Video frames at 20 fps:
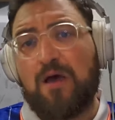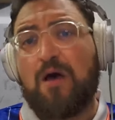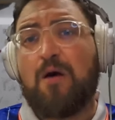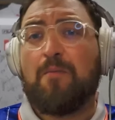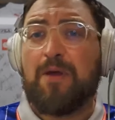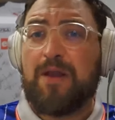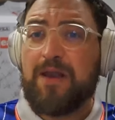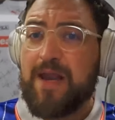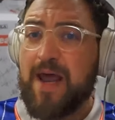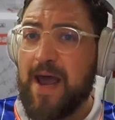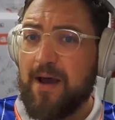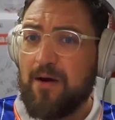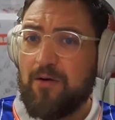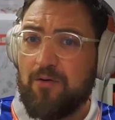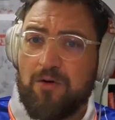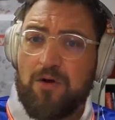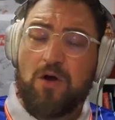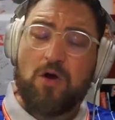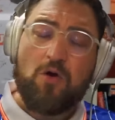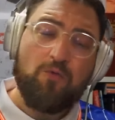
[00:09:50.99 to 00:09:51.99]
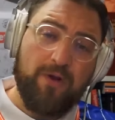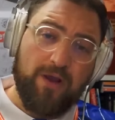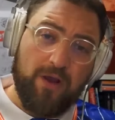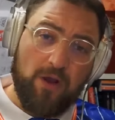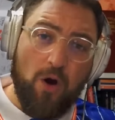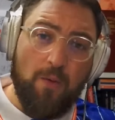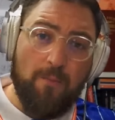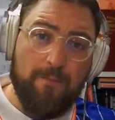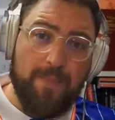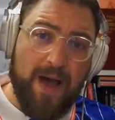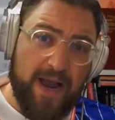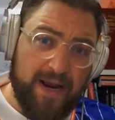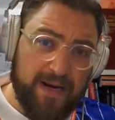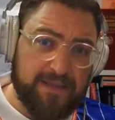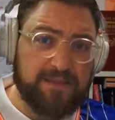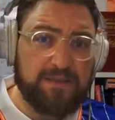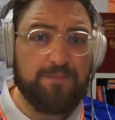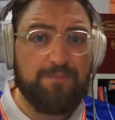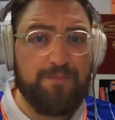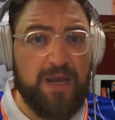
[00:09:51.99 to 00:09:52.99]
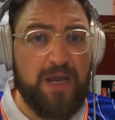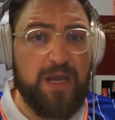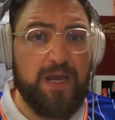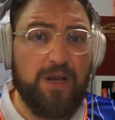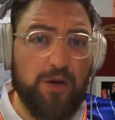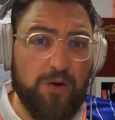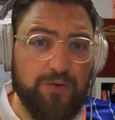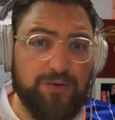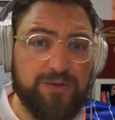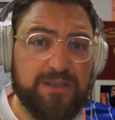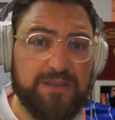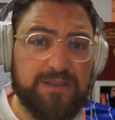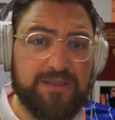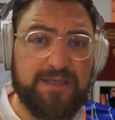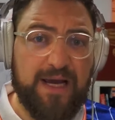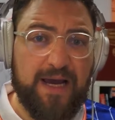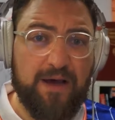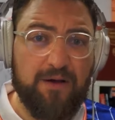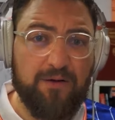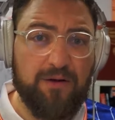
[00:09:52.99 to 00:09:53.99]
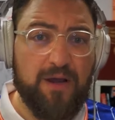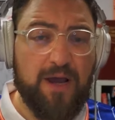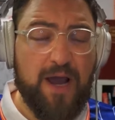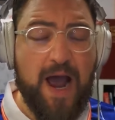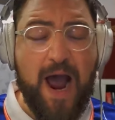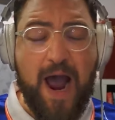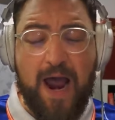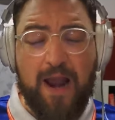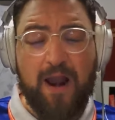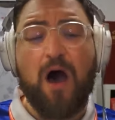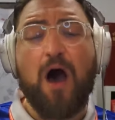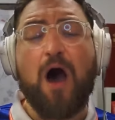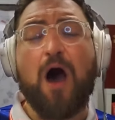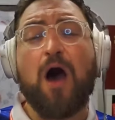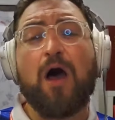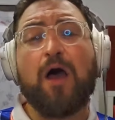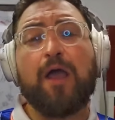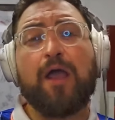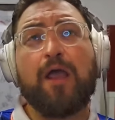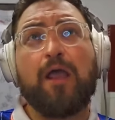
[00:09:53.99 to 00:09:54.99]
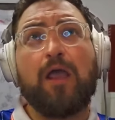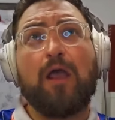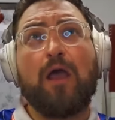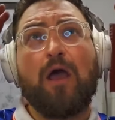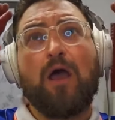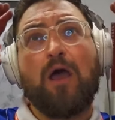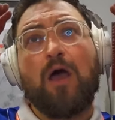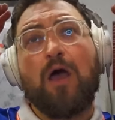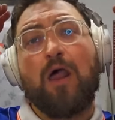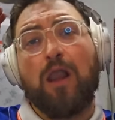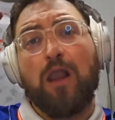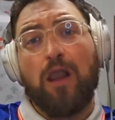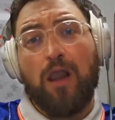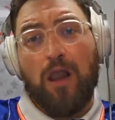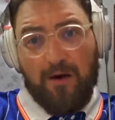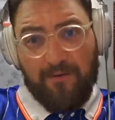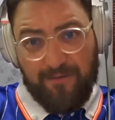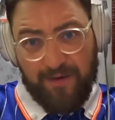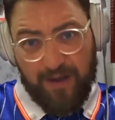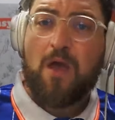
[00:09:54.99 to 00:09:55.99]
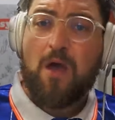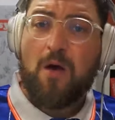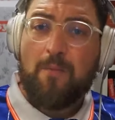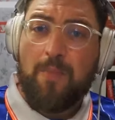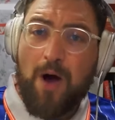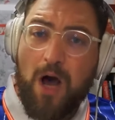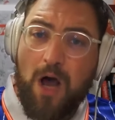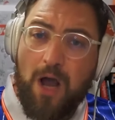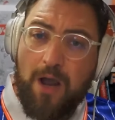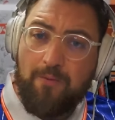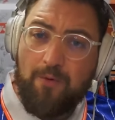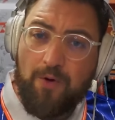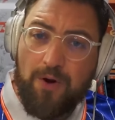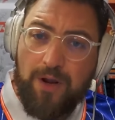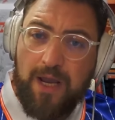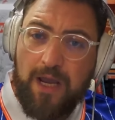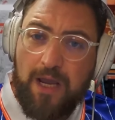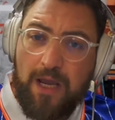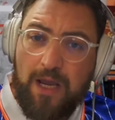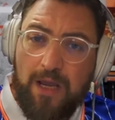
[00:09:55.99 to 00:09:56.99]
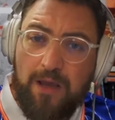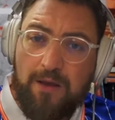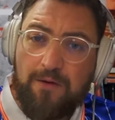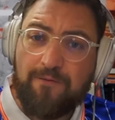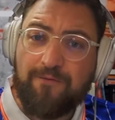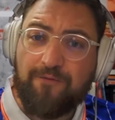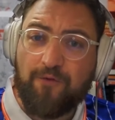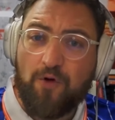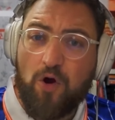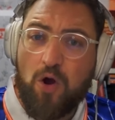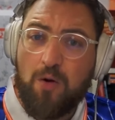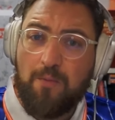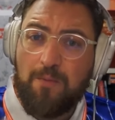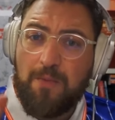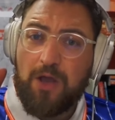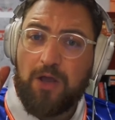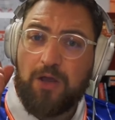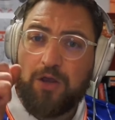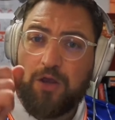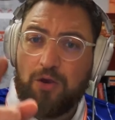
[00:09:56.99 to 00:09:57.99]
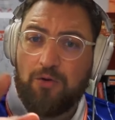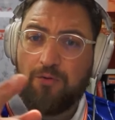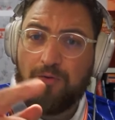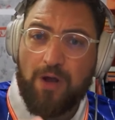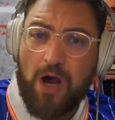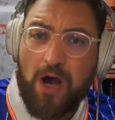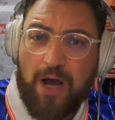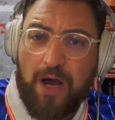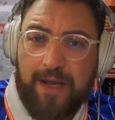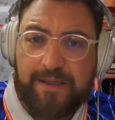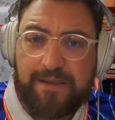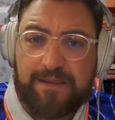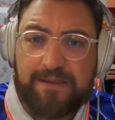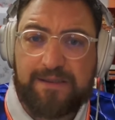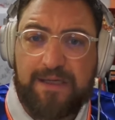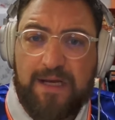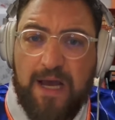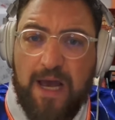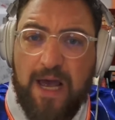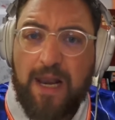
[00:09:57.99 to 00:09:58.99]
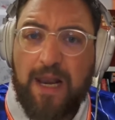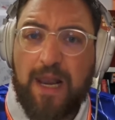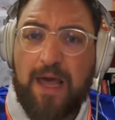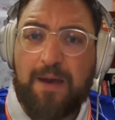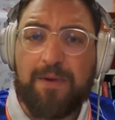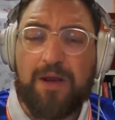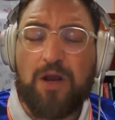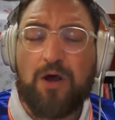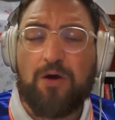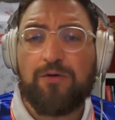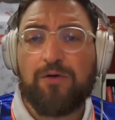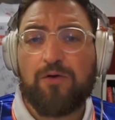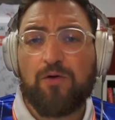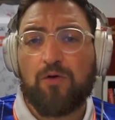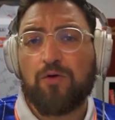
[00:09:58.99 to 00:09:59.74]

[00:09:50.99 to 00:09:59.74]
But now we've gone back to being Luton Town. And I love it. But I want to hear from you guys. Let me know your